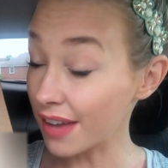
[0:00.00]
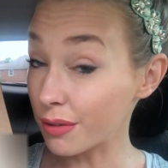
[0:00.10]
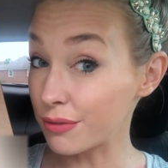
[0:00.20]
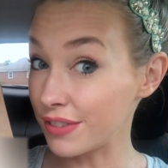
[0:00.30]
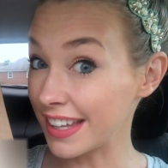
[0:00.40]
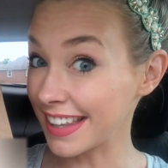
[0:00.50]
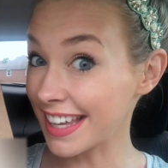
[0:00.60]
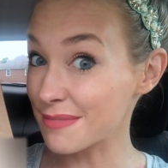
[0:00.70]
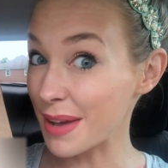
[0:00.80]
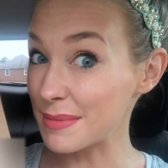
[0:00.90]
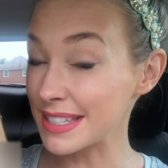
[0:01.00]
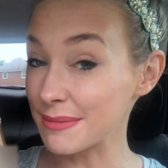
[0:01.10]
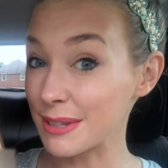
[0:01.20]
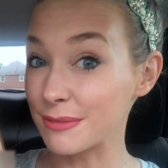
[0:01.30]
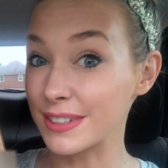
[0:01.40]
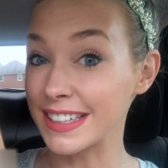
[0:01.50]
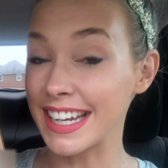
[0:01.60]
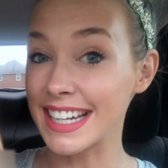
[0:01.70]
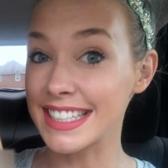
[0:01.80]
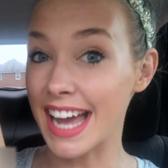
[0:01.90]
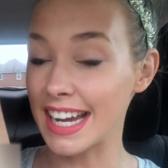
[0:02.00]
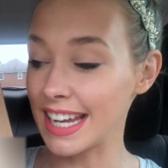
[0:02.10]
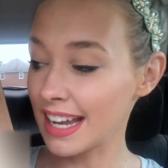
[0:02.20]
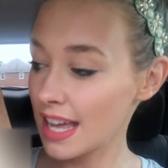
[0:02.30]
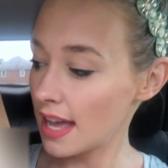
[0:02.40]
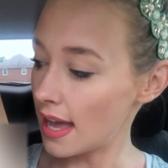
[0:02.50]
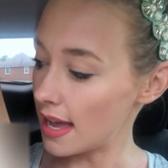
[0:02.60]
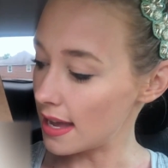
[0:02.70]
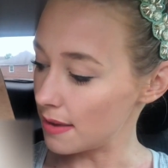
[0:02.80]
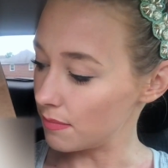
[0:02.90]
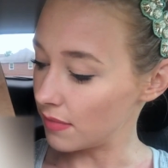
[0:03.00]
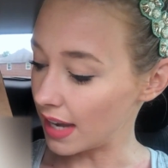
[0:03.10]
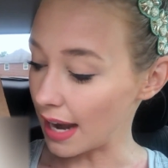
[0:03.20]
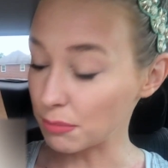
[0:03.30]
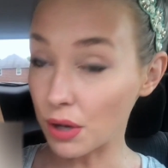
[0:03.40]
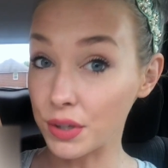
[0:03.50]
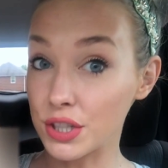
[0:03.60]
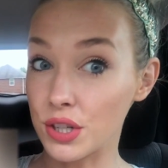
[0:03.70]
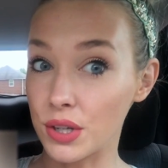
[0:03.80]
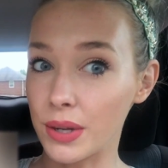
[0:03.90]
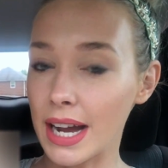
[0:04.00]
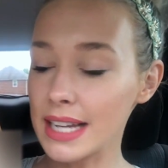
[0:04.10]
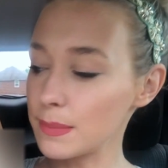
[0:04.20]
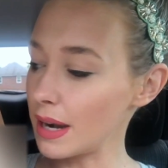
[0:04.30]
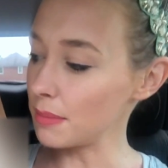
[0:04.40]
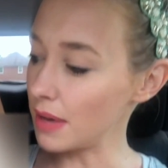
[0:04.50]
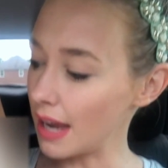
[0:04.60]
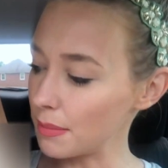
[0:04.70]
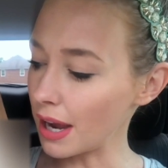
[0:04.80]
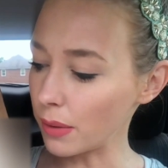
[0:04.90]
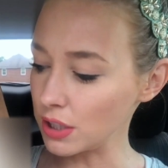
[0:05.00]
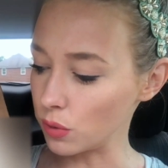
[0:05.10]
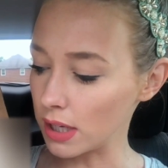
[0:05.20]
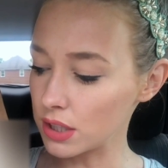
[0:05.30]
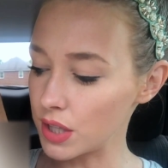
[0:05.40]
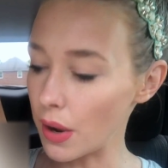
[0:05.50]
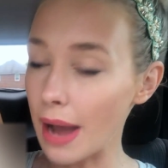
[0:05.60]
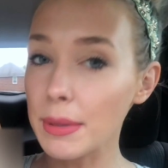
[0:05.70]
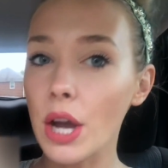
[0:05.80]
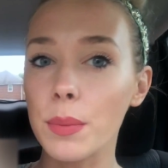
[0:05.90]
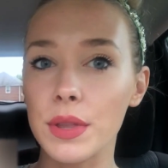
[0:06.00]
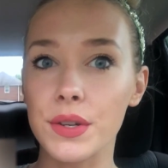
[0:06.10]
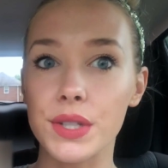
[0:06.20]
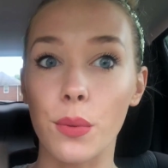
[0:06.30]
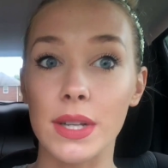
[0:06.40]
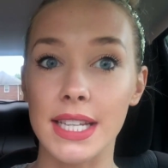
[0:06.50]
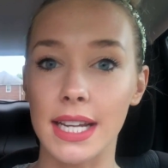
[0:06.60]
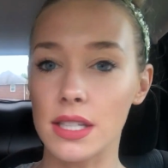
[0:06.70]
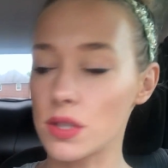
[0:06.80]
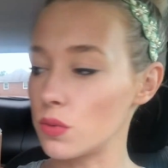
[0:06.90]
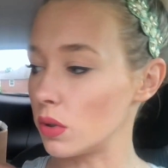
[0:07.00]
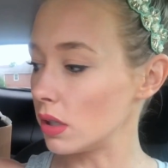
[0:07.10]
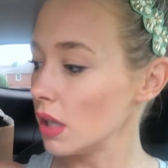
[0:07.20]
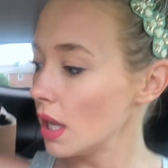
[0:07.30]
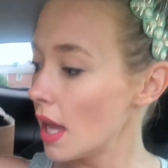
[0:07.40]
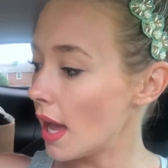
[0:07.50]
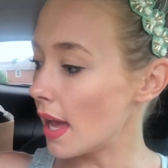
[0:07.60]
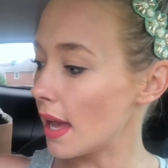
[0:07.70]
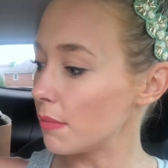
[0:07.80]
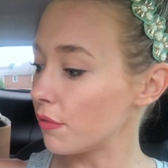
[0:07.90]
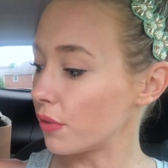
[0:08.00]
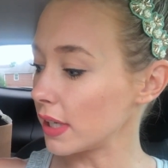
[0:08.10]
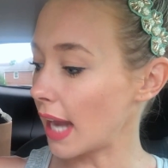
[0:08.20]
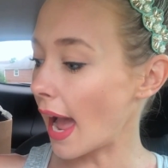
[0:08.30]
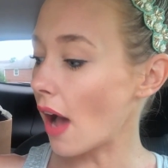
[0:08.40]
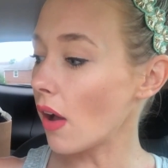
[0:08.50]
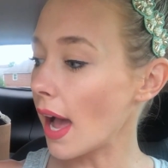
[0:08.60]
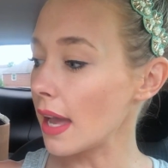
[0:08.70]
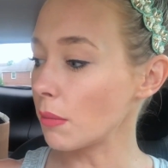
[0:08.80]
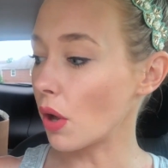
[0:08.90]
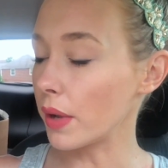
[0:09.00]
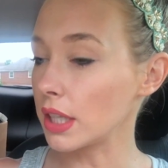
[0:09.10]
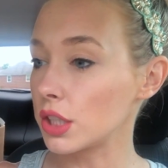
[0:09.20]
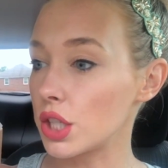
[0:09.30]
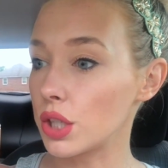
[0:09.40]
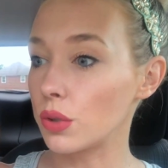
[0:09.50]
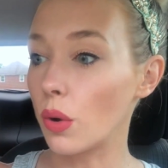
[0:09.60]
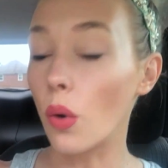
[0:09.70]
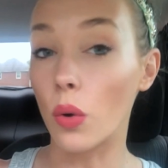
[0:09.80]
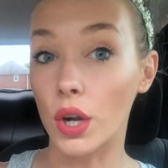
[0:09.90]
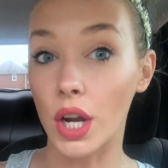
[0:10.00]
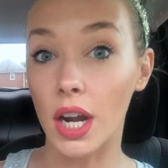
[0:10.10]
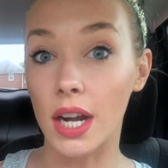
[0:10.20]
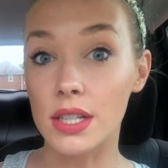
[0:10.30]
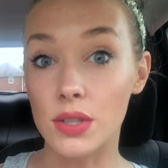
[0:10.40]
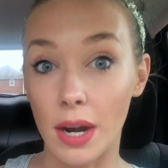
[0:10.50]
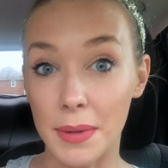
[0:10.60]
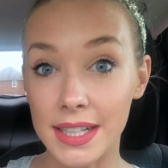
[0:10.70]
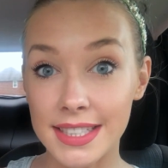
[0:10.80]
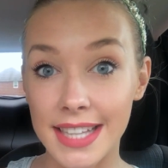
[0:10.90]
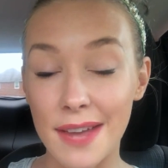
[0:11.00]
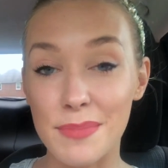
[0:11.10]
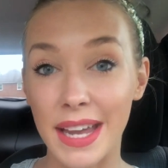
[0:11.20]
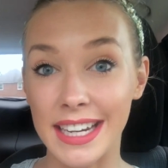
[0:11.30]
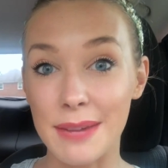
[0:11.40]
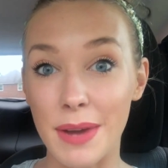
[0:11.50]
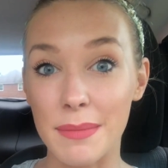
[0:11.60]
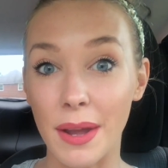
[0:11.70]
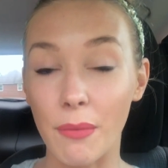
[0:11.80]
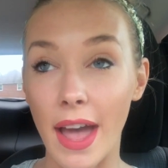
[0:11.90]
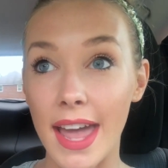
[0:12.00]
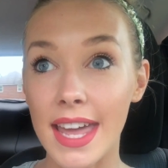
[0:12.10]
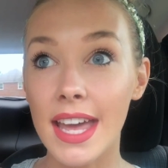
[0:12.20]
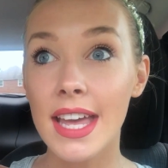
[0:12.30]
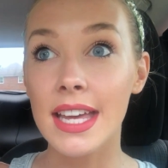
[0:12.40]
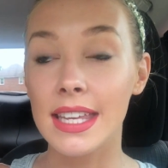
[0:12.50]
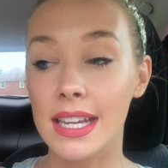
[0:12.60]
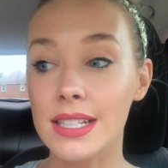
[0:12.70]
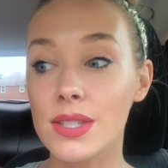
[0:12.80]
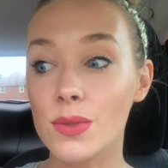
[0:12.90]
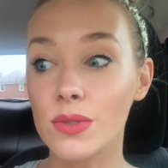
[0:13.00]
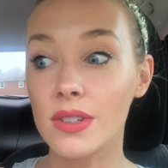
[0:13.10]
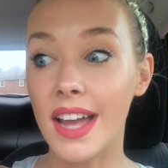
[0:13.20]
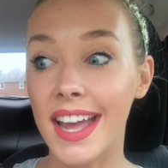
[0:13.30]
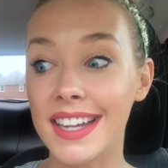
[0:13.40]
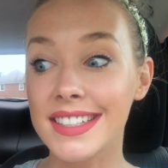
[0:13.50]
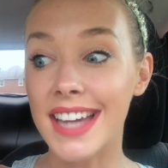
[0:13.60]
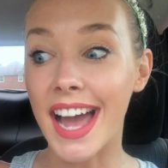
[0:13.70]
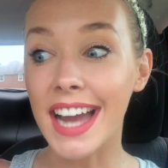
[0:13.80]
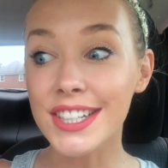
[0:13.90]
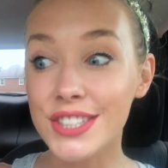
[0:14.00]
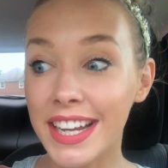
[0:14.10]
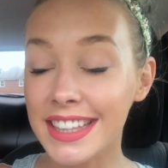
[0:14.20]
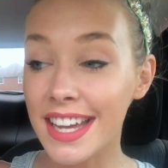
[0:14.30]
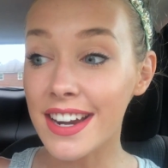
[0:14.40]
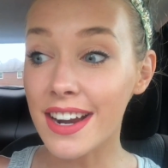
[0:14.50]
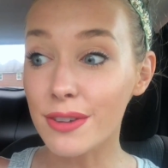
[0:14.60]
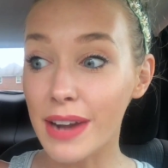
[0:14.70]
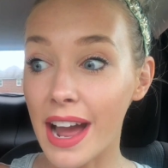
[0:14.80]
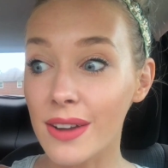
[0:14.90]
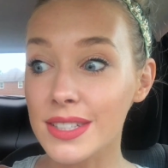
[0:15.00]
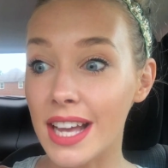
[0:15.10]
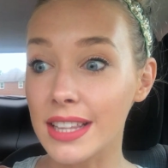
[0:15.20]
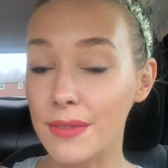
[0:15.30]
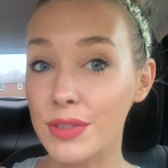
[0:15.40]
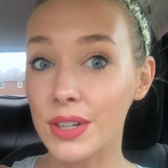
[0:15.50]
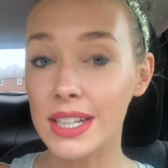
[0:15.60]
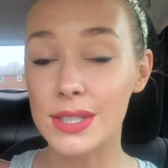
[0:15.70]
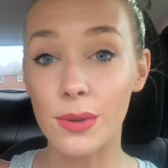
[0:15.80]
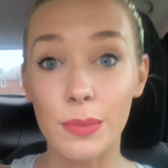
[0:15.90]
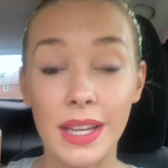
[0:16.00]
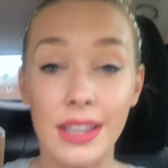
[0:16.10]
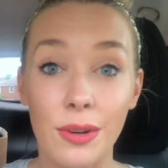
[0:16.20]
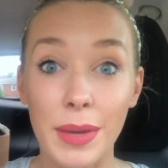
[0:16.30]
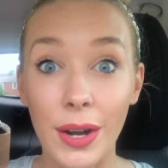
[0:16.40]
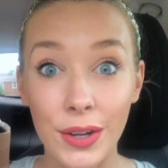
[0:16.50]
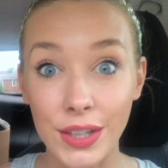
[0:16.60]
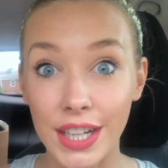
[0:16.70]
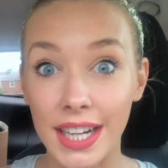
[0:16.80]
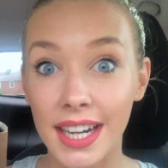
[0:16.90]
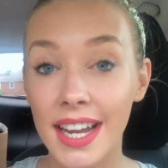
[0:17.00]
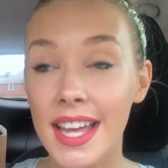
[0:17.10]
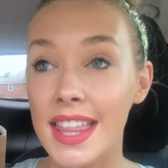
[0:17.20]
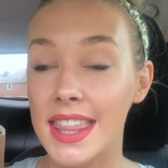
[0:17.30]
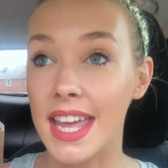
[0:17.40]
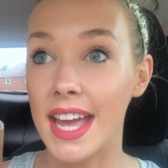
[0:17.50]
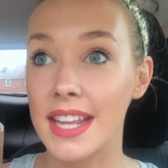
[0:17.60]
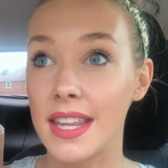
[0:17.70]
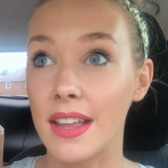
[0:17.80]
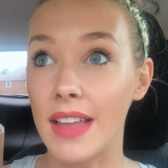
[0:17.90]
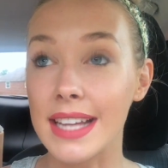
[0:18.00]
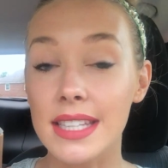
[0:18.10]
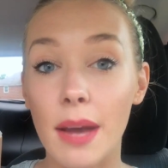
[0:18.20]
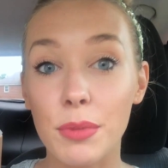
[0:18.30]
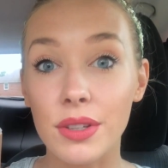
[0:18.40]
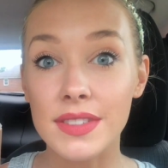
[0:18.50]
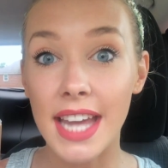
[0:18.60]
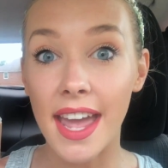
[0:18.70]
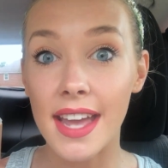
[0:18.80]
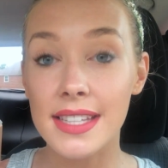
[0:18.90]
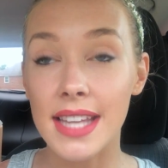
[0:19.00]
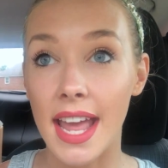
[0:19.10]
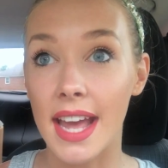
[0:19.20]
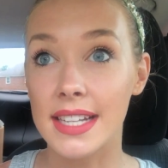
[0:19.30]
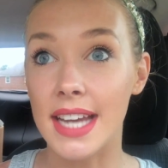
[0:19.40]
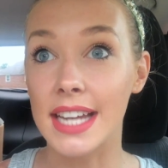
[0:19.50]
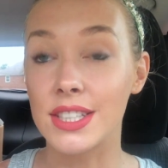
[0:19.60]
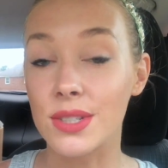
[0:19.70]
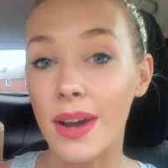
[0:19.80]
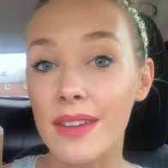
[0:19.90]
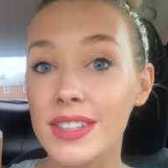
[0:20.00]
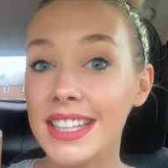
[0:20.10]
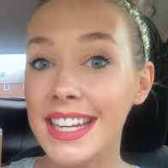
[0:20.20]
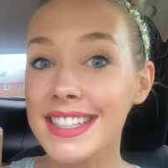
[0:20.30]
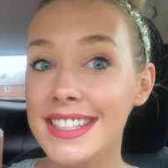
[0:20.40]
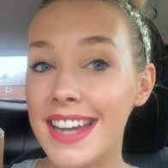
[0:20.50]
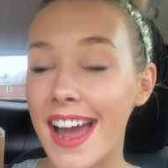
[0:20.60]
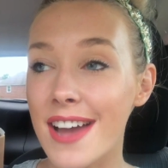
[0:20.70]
I have a feeling it might be something really exciting that I'm going to show you guys, but I'm not quite sure. So I'm going to open those once I get to school. For now, I am going to order Starbucks and pick it up on my way, get to school, and I should get there around 11:30, so it'll be a little bit earlier than the last couple of days, and I do have a list.